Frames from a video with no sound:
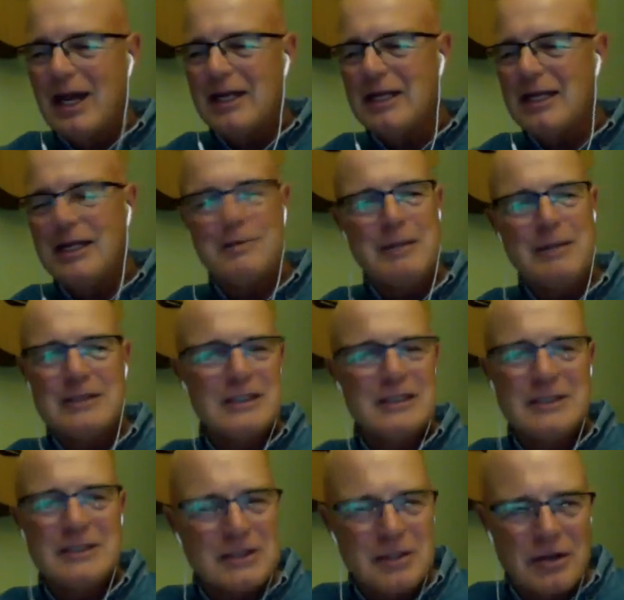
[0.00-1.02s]
and he
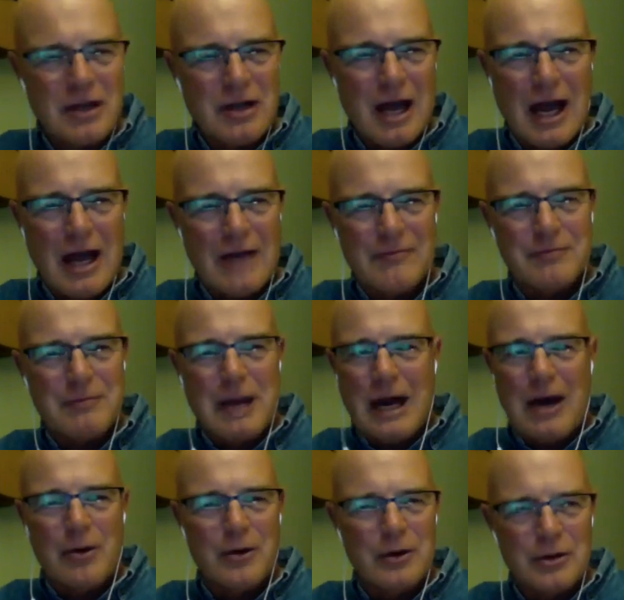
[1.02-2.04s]
basically says, look, I have
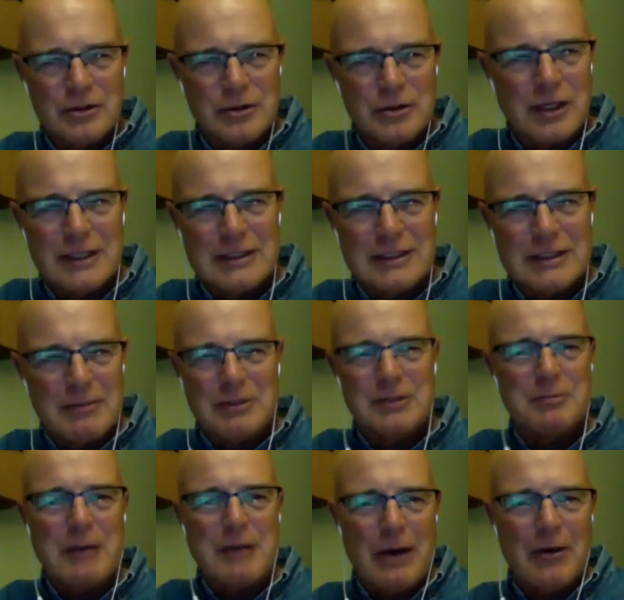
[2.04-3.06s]
power. Don't you realize how
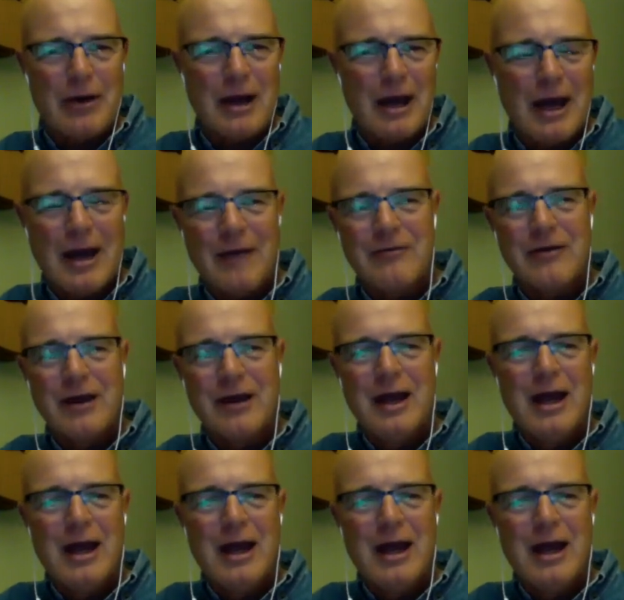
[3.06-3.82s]
much power I have?